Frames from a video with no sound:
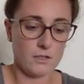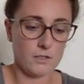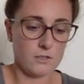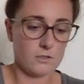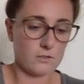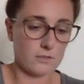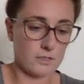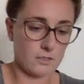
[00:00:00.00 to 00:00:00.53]

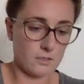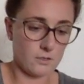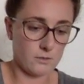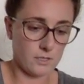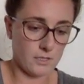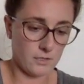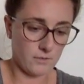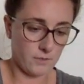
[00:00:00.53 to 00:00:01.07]
So let's use
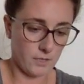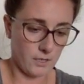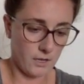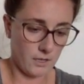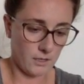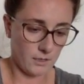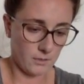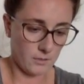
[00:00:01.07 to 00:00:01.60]
a different
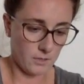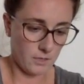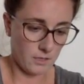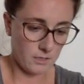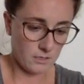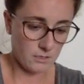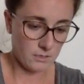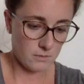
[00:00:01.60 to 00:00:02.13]
color with
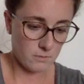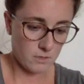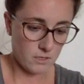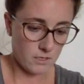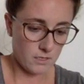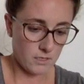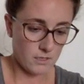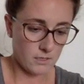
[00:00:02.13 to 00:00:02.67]
this
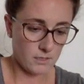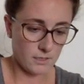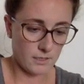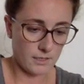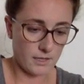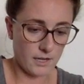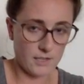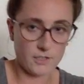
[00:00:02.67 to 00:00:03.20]
one.
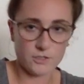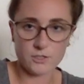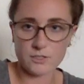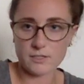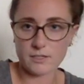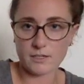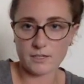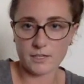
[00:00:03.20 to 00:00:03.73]
Again, you're
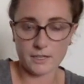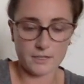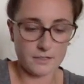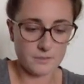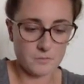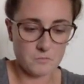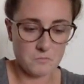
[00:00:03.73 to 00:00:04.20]
just going to, like,